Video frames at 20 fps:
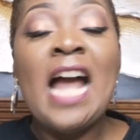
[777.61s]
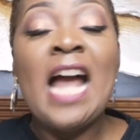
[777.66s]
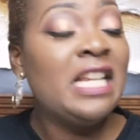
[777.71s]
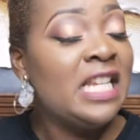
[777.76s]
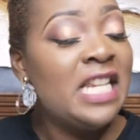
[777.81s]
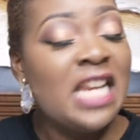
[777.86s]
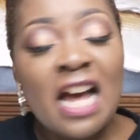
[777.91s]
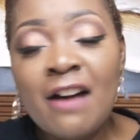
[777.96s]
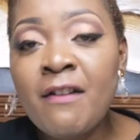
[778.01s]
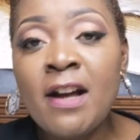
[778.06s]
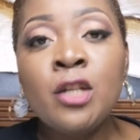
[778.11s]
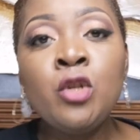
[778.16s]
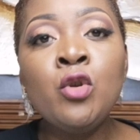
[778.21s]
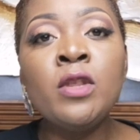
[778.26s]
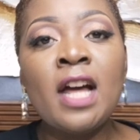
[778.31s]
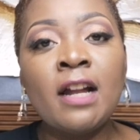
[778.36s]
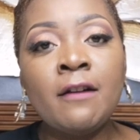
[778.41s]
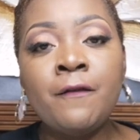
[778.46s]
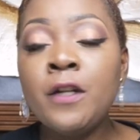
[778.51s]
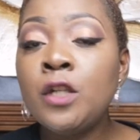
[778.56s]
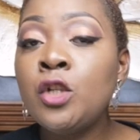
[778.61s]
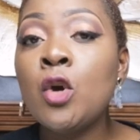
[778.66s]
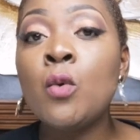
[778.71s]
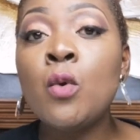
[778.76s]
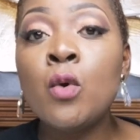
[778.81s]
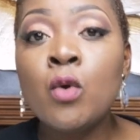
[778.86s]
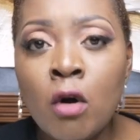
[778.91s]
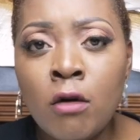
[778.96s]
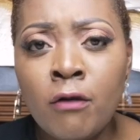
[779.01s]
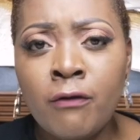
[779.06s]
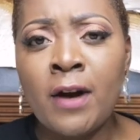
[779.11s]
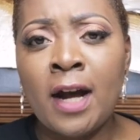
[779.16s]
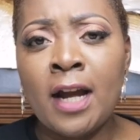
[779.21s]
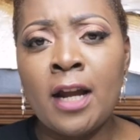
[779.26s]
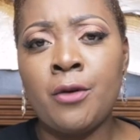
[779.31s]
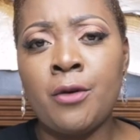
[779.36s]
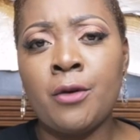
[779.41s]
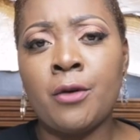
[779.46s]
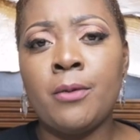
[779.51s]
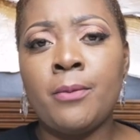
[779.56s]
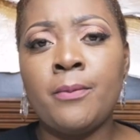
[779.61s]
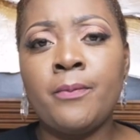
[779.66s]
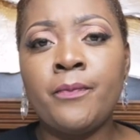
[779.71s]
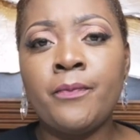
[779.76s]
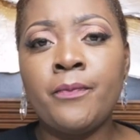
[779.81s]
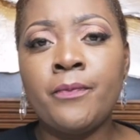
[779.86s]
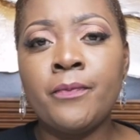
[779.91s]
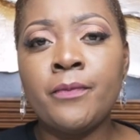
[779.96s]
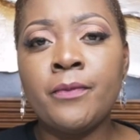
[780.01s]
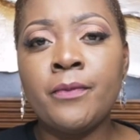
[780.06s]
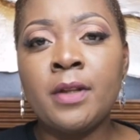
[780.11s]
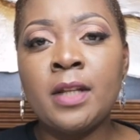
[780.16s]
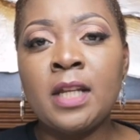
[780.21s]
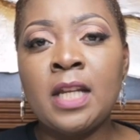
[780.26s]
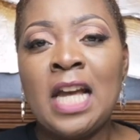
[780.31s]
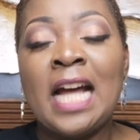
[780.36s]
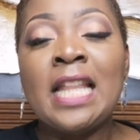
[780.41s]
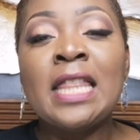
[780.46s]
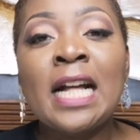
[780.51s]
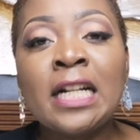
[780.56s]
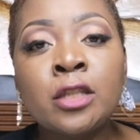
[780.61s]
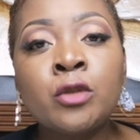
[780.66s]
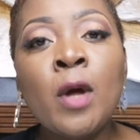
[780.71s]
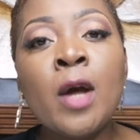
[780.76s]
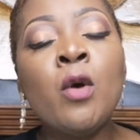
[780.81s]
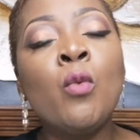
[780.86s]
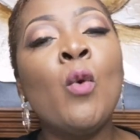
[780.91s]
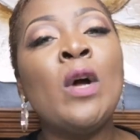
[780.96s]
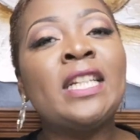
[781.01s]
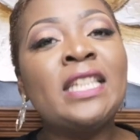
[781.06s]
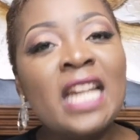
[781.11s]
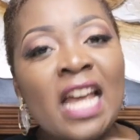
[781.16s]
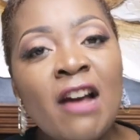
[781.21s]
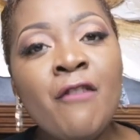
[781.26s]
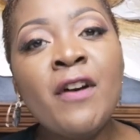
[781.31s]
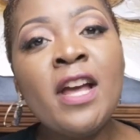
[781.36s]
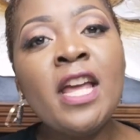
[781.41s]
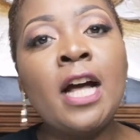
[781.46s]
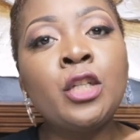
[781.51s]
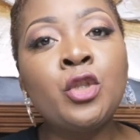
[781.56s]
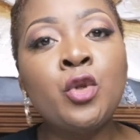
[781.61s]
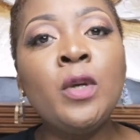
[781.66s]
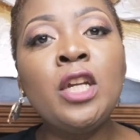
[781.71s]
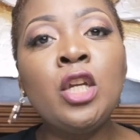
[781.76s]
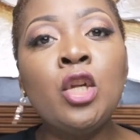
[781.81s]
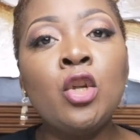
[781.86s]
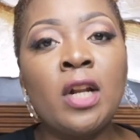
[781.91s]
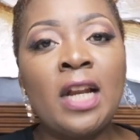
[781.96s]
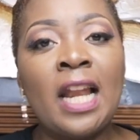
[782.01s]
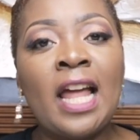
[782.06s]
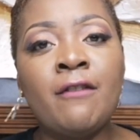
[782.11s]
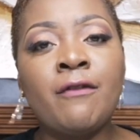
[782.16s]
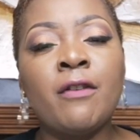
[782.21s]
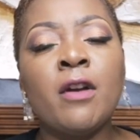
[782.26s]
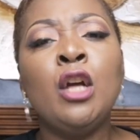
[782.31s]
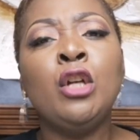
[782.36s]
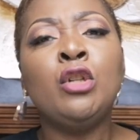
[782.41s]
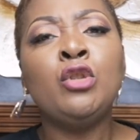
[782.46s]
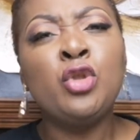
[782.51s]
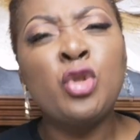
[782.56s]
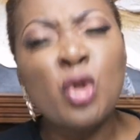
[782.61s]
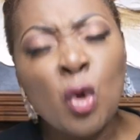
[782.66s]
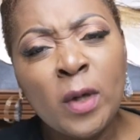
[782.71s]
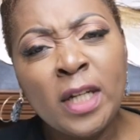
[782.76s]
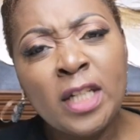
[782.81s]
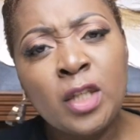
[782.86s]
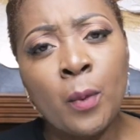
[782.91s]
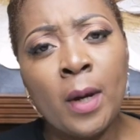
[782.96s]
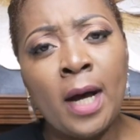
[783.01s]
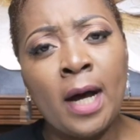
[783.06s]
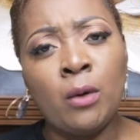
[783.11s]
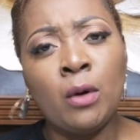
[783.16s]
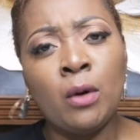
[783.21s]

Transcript: I never knew that video would go viral. And that's why whatever you're doing in your life, do it